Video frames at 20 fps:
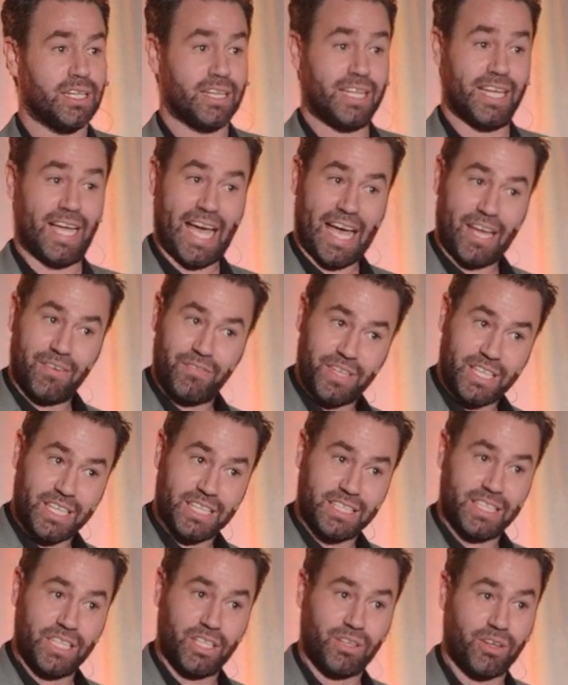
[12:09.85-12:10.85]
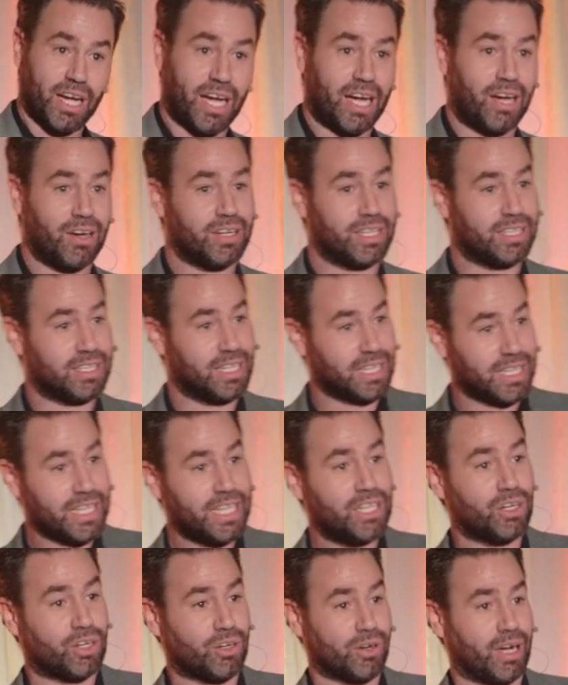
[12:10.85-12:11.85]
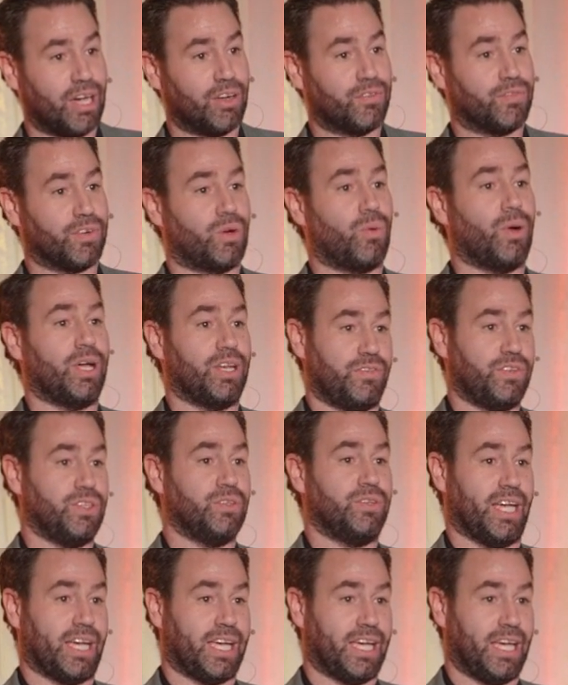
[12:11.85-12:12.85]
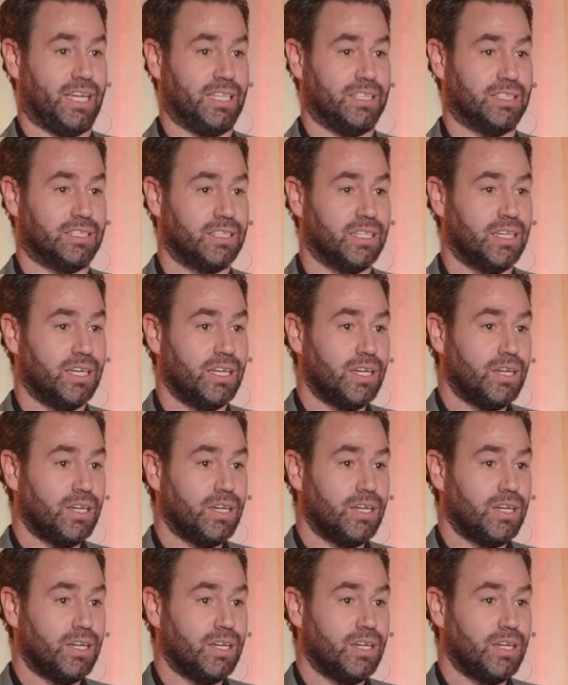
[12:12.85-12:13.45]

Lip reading: the advocacy crowd and the legal crowd for quite a few decades.